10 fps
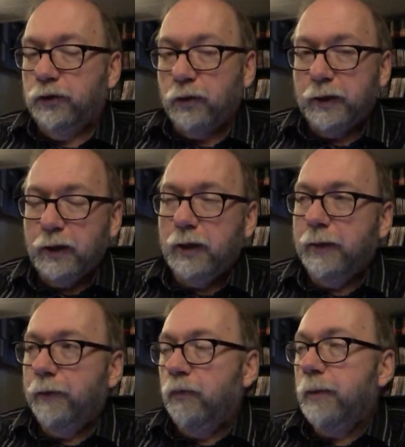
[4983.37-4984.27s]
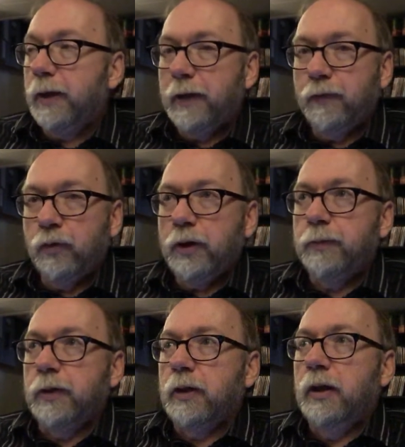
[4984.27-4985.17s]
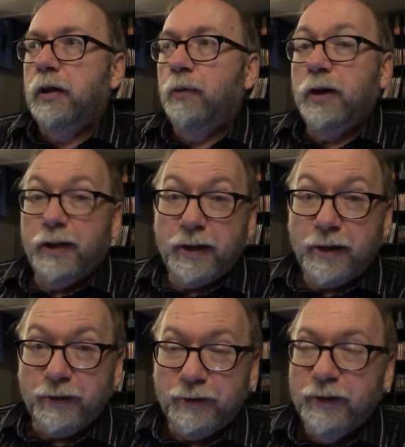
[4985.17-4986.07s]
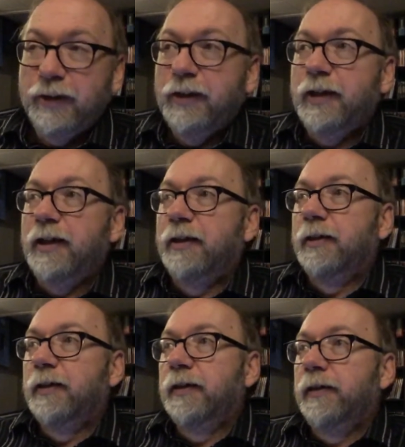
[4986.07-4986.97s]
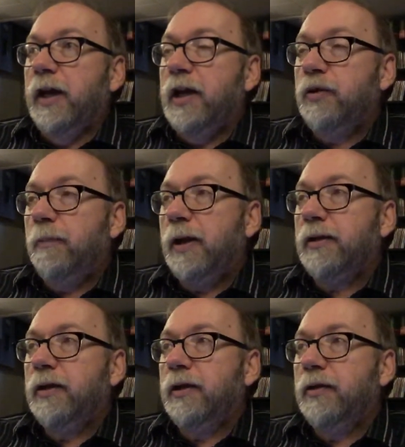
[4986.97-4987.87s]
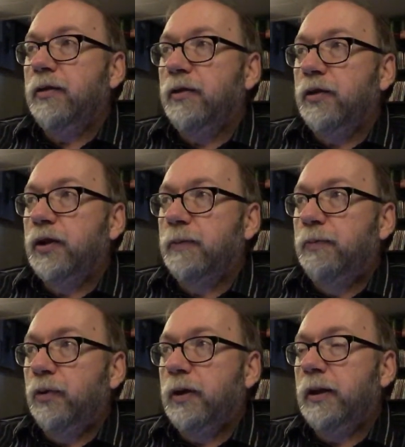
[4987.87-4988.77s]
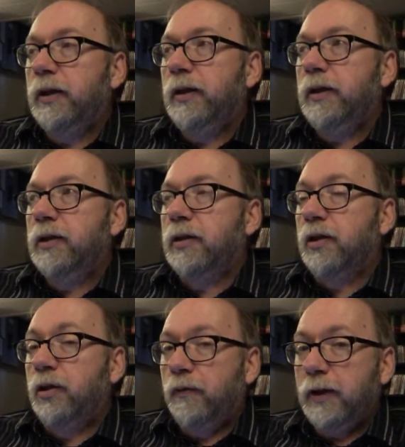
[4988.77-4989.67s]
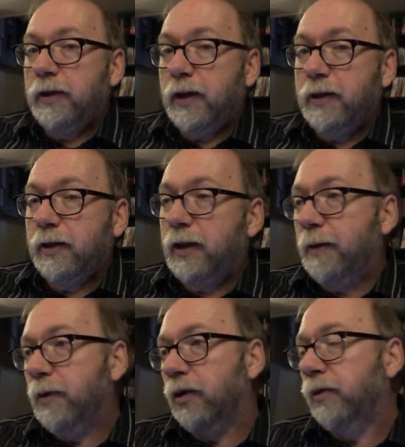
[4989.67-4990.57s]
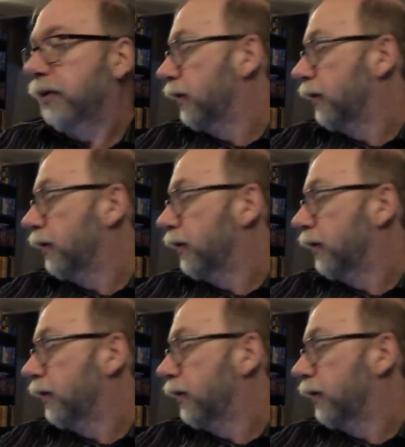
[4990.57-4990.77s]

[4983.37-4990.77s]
Sorry. Uh, what am I getting for Christmas? Uh, well, I got it. Uh, the Angel box set, Spookies, the two VSAs that came out,